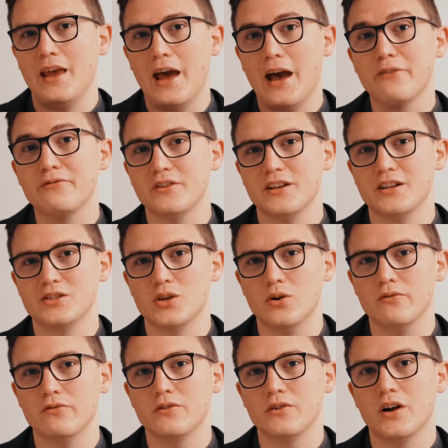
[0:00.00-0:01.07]
After that's
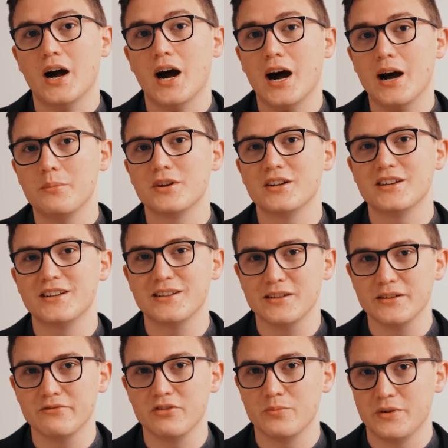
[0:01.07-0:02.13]
over, I'm going to
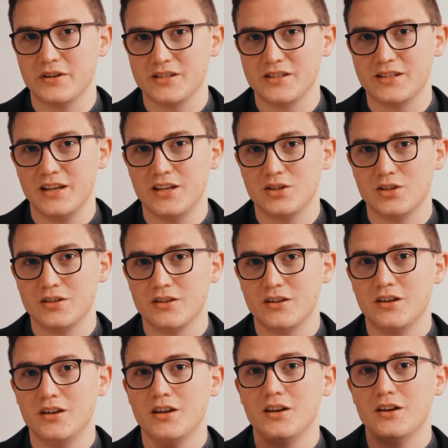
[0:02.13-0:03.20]
deliver a presentation
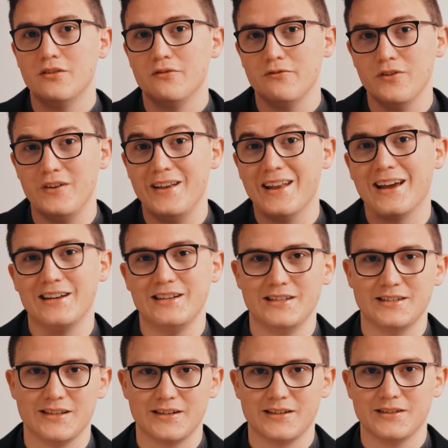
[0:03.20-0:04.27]
for 90
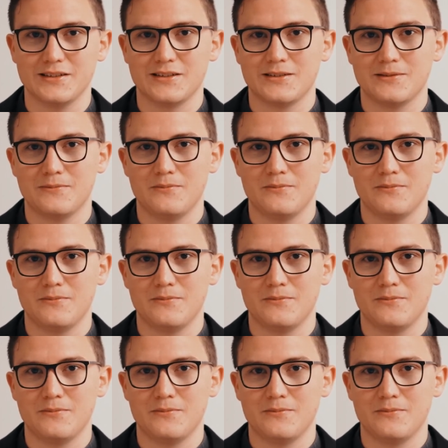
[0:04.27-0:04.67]
seconds.